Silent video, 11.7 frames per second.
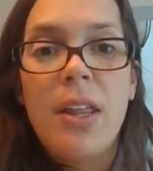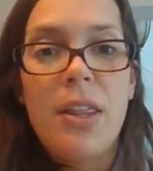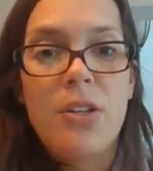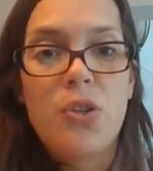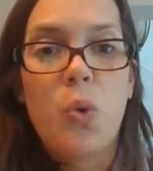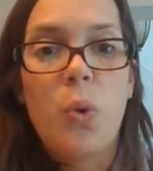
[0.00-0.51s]

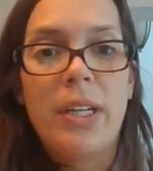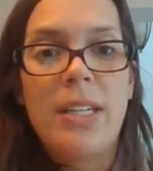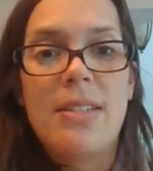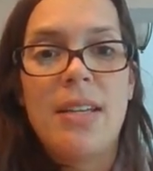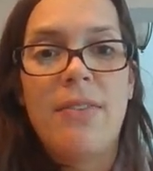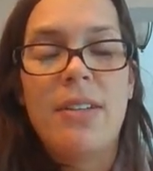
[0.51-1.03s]
than
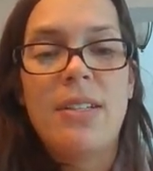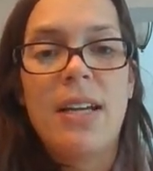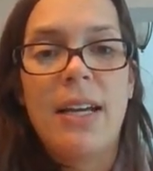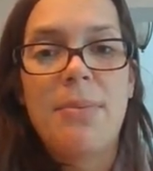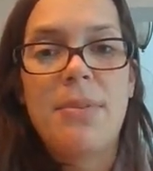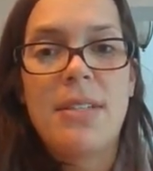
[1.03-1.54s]
27
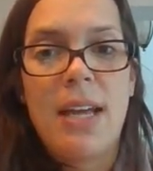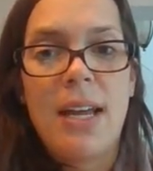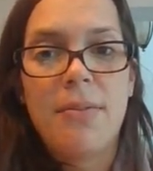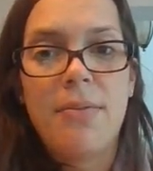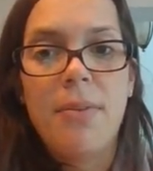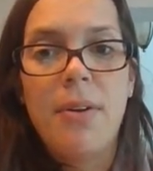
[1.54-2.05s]
times
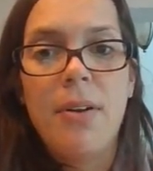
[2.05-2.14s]
10?